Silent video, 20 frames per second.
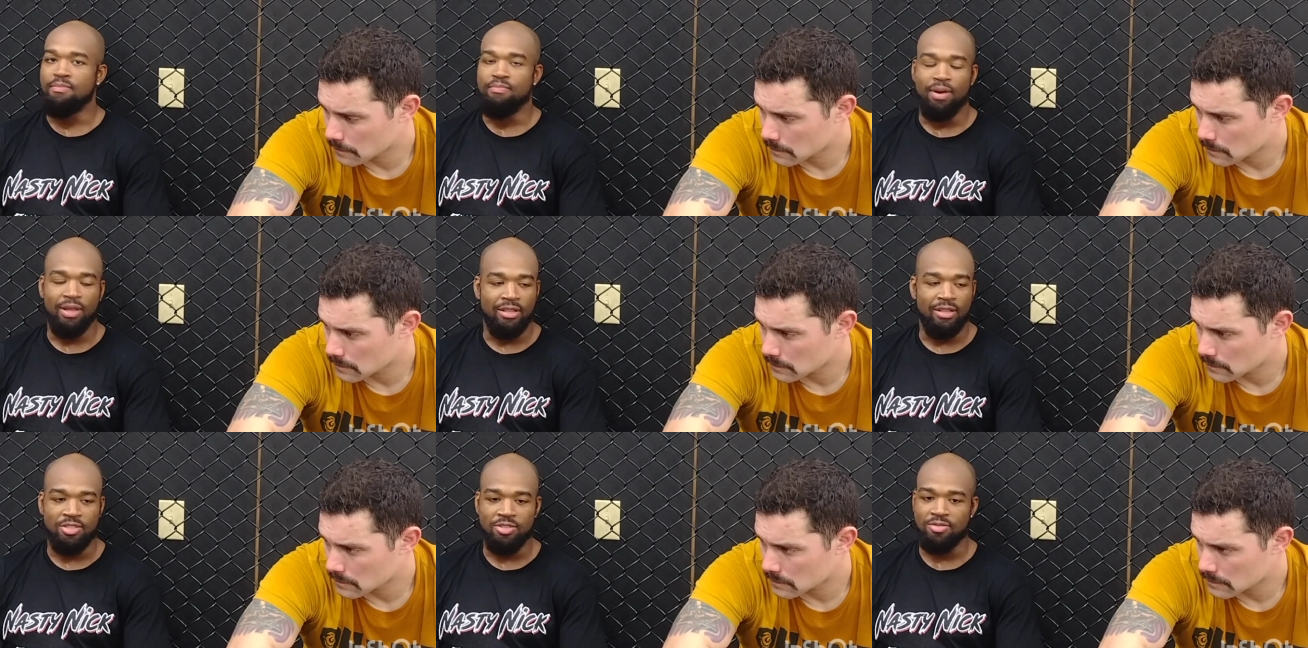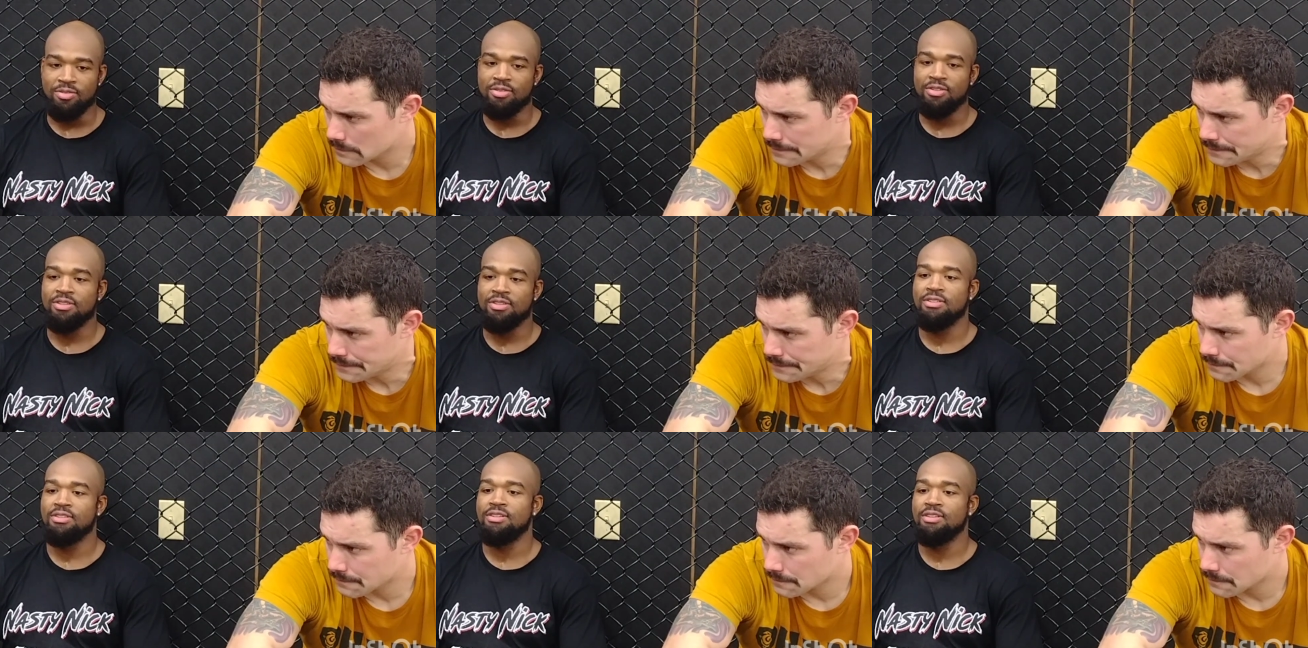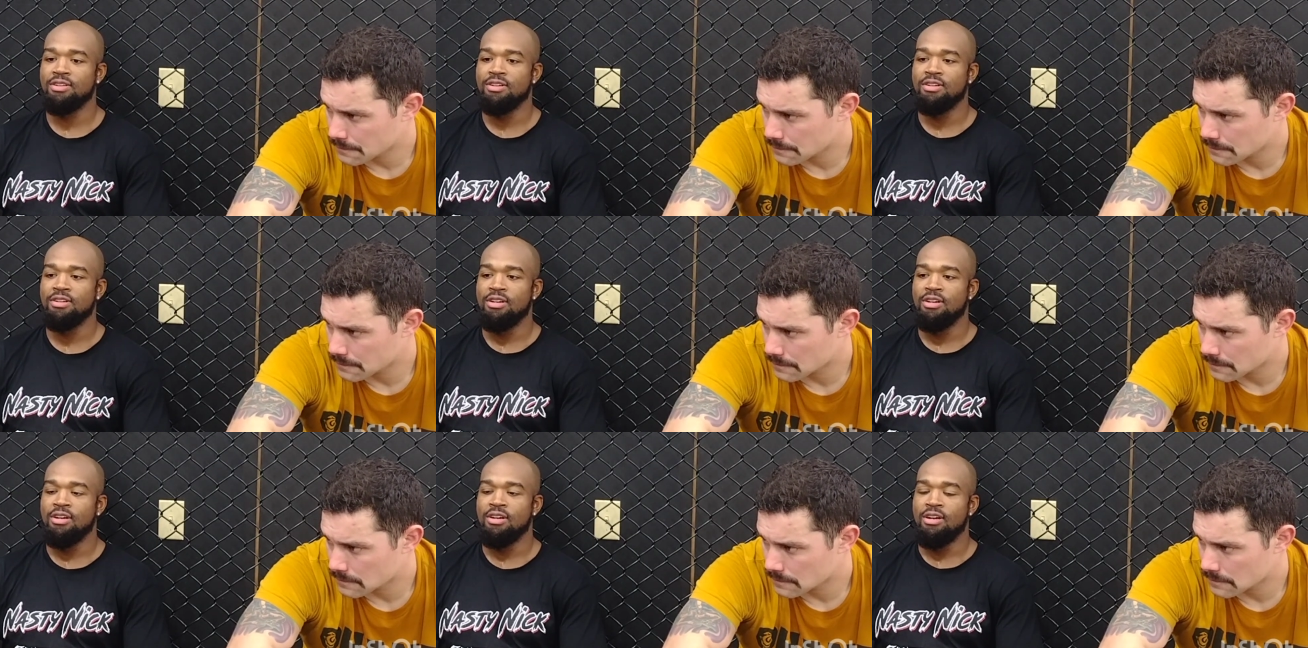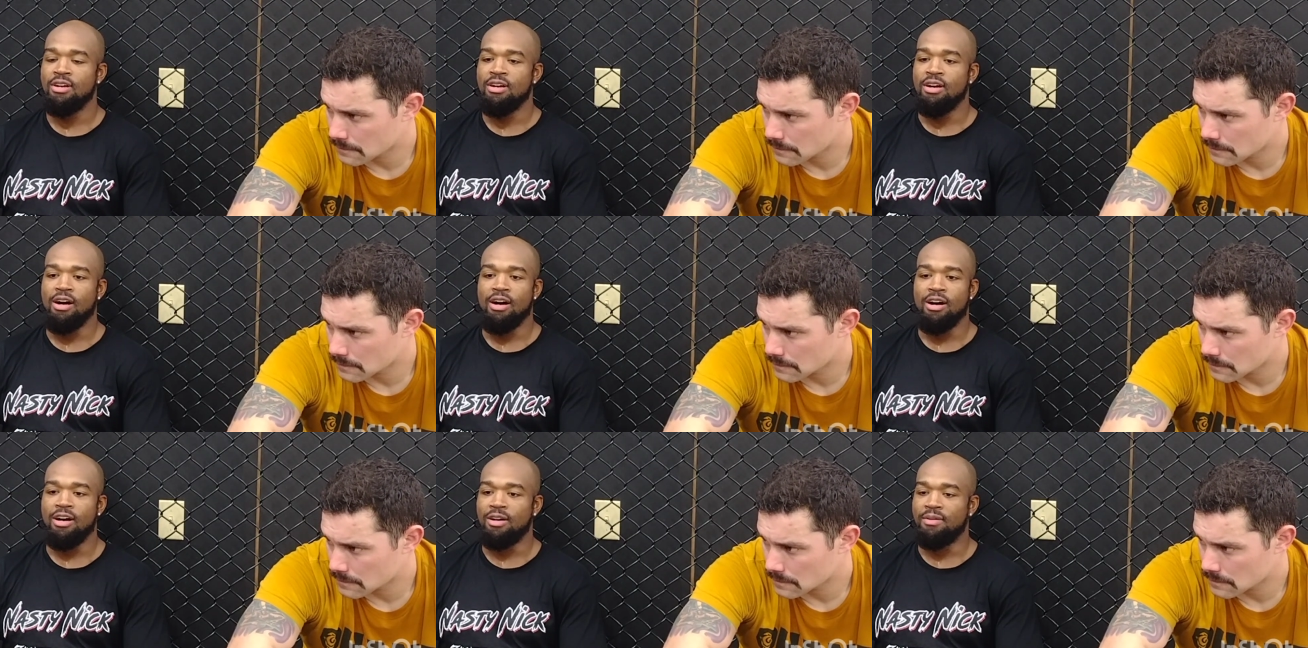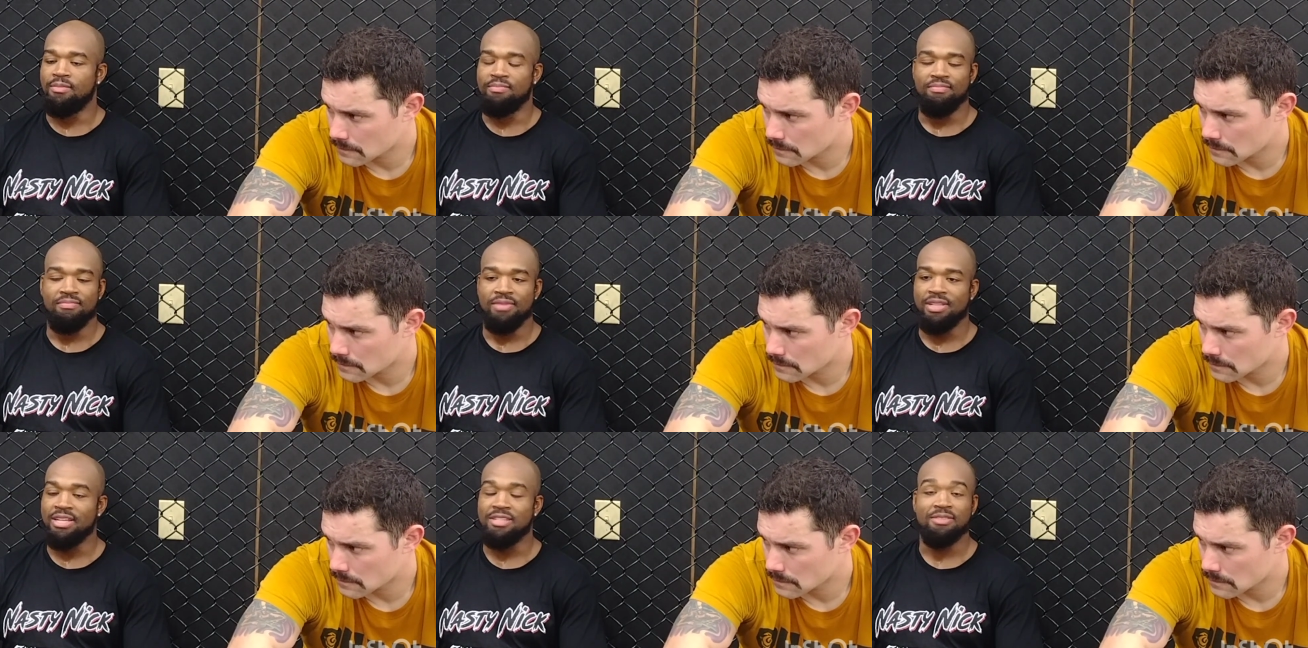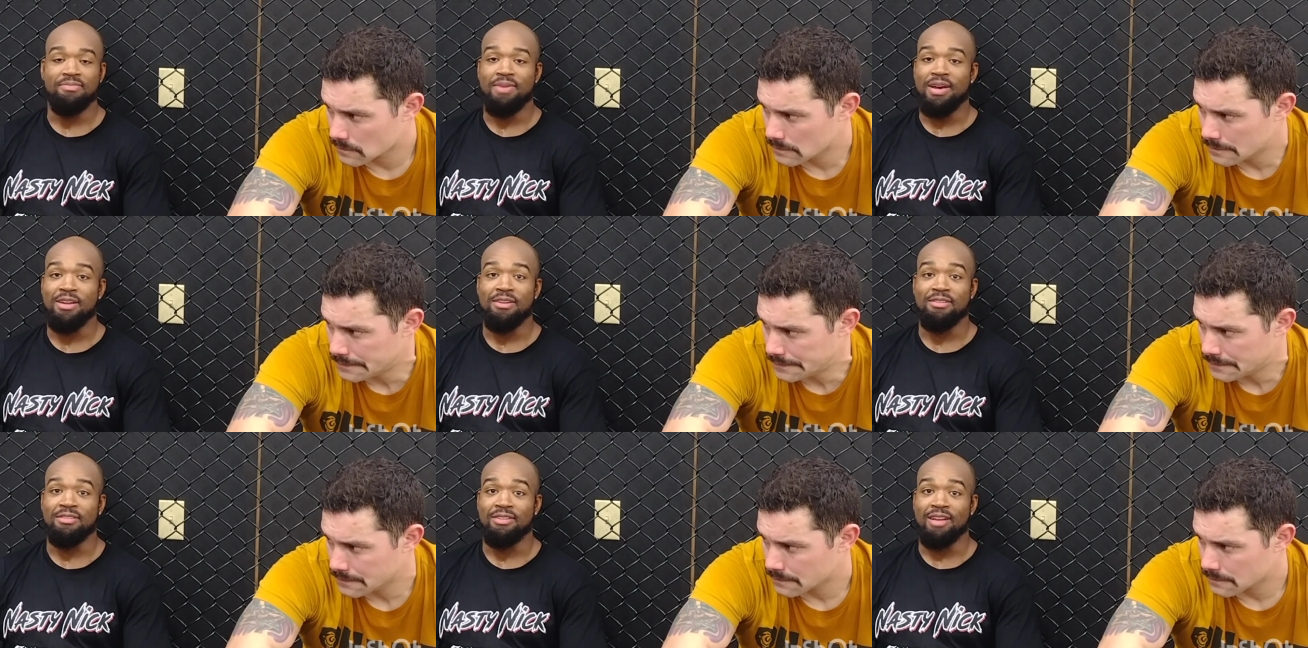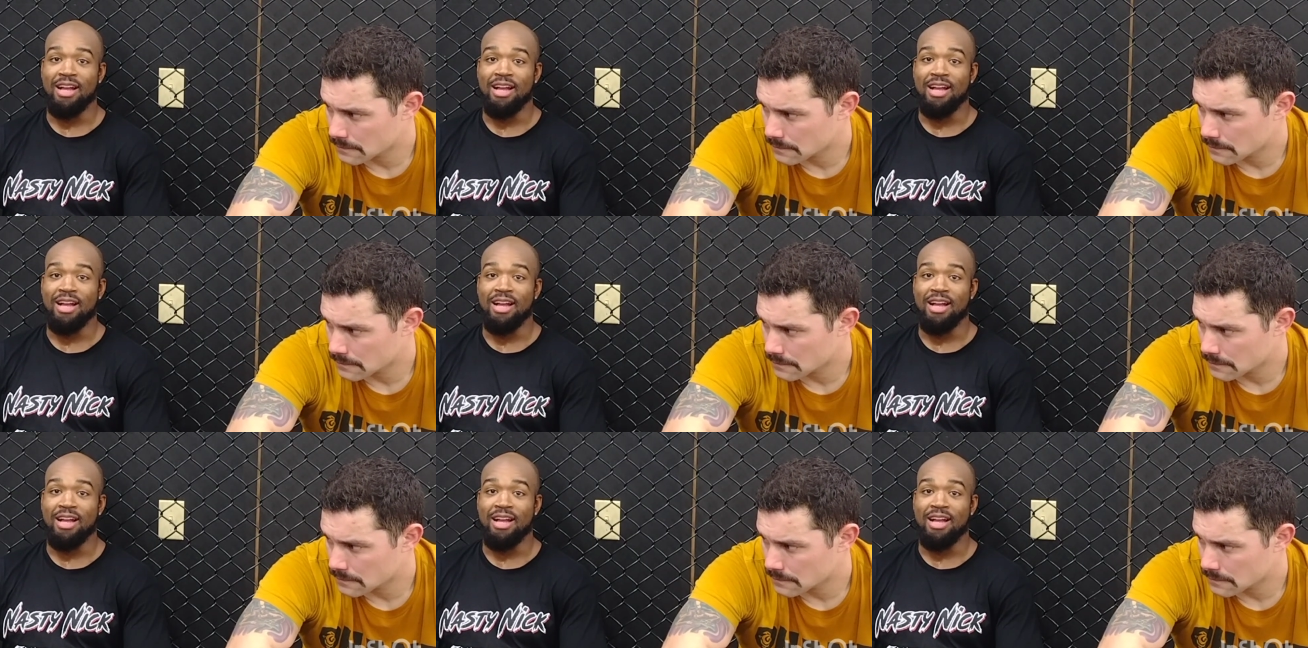Speaker 1: Bellator. Um, it doesn't matter.